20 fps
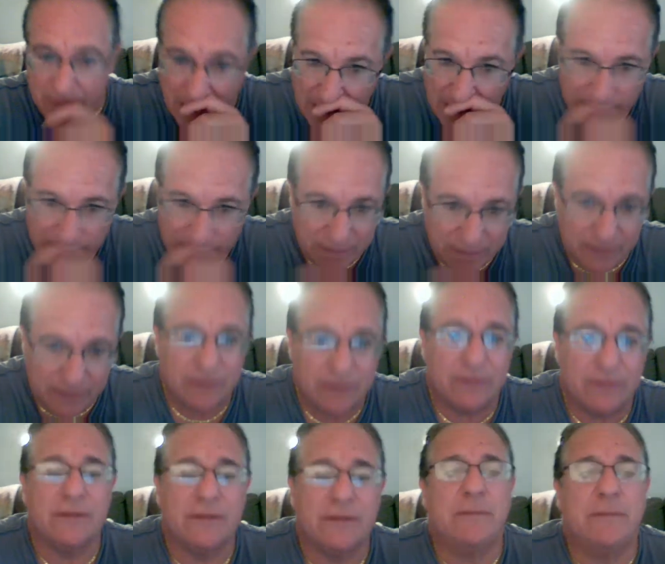How do you
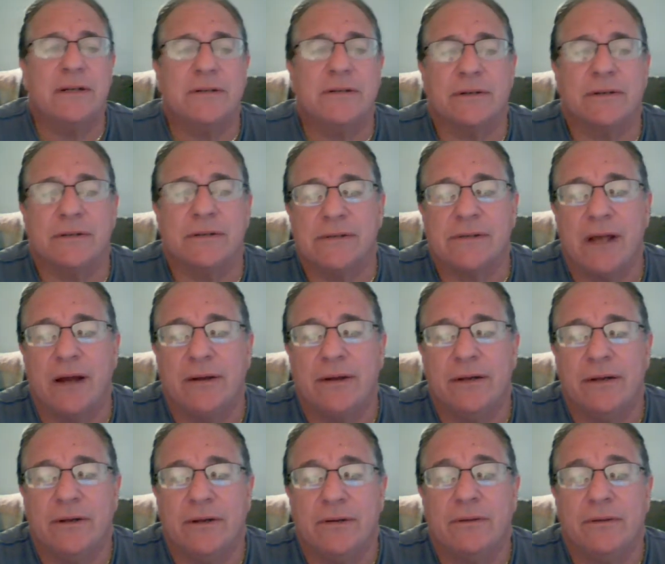do the pitchers? How do
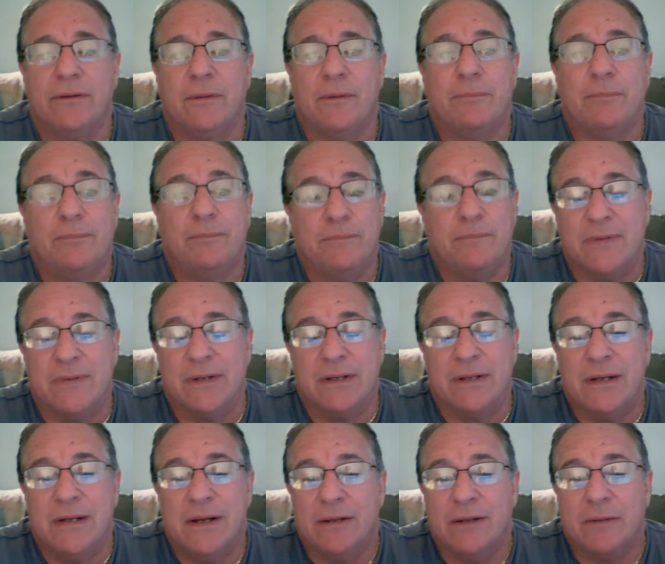you do the
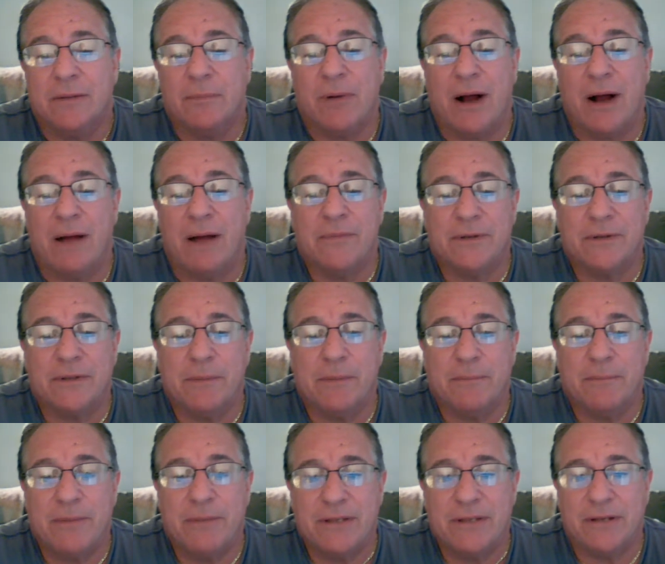problem with the
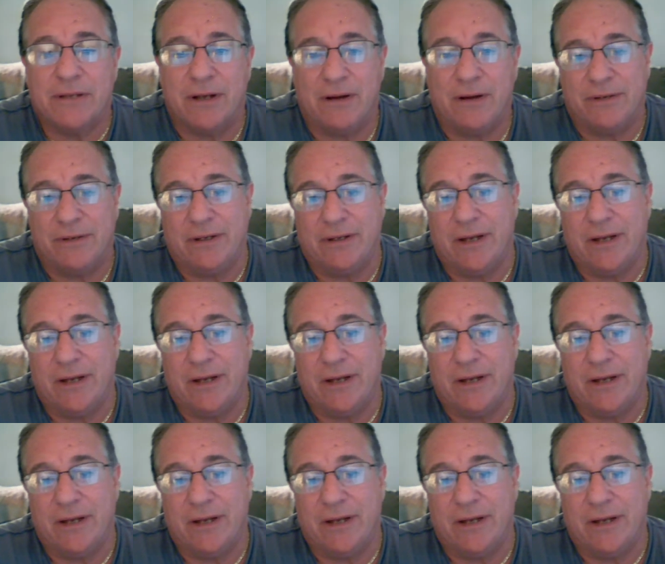pitch count?